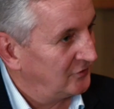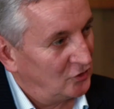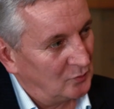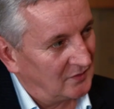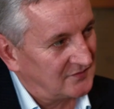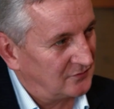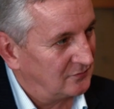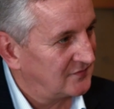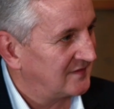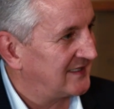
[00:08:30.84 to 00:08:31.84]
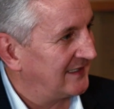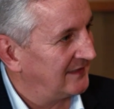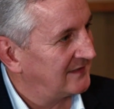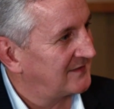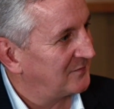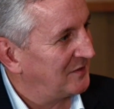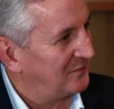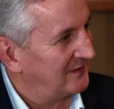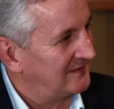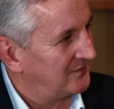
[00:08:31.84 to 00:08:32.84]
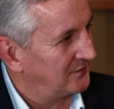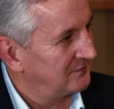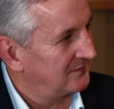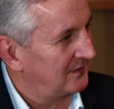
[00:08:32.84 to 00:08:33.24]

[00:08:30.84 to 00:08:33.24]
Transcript: new world tools and techniques that people need to do.